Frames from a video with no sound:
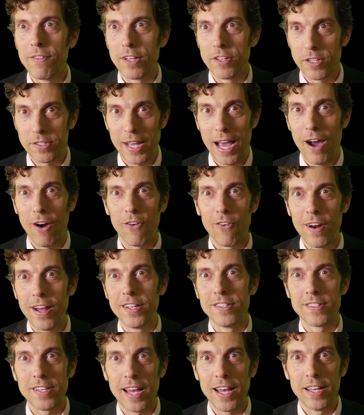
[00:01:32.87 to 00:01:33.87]
that just
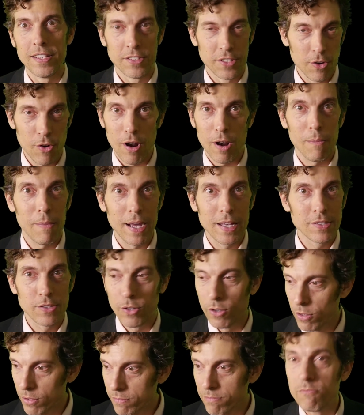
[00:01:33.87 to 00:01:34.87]
outright says, you're on a
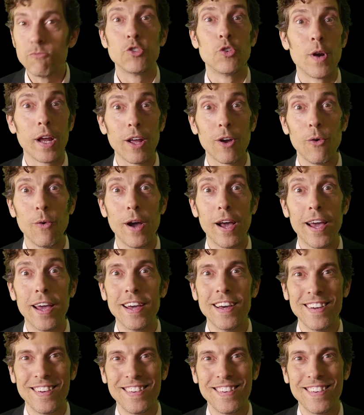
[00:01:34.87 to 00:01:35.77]
bicycle, drink away.